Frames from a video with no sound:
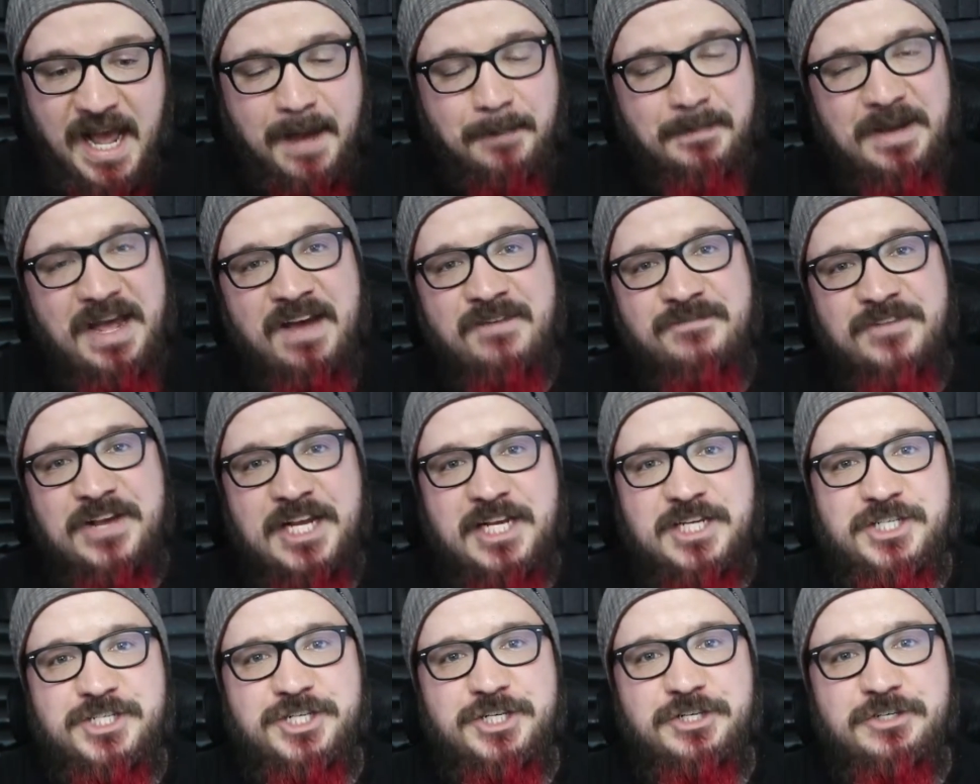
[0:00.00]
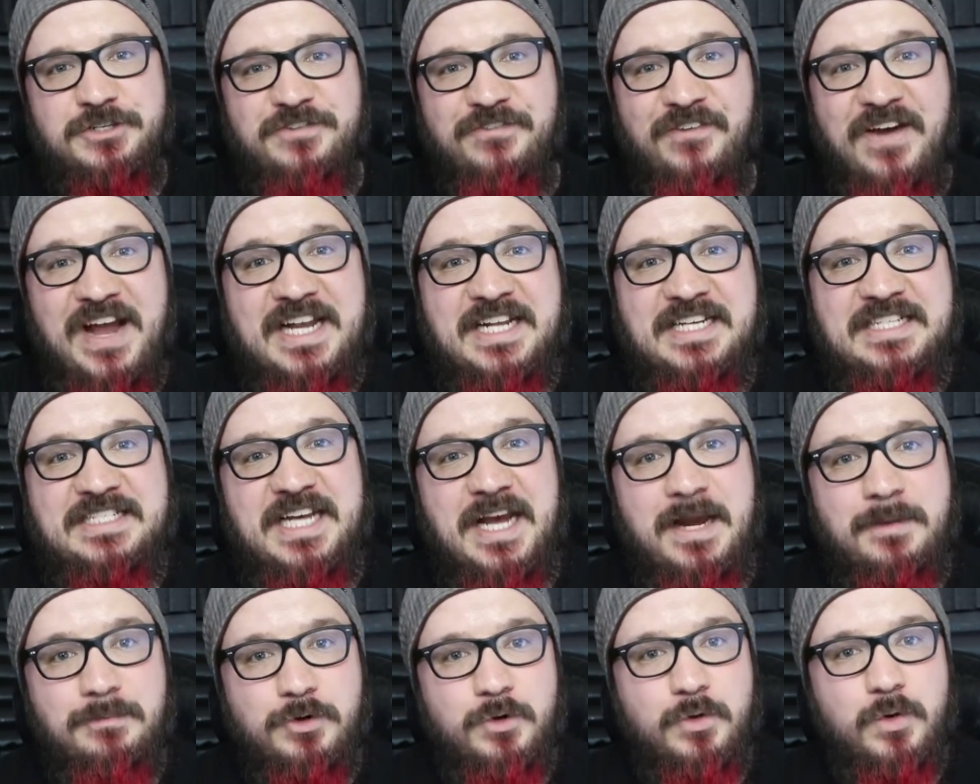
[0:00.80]
I'm having issues finding
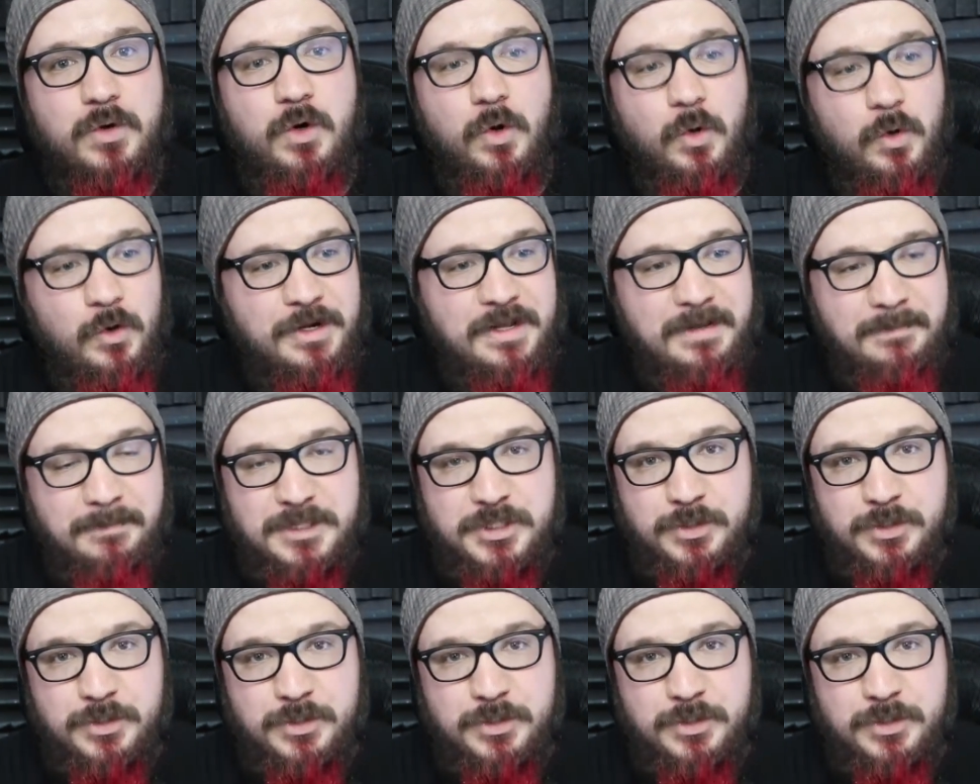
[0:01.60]
time to record in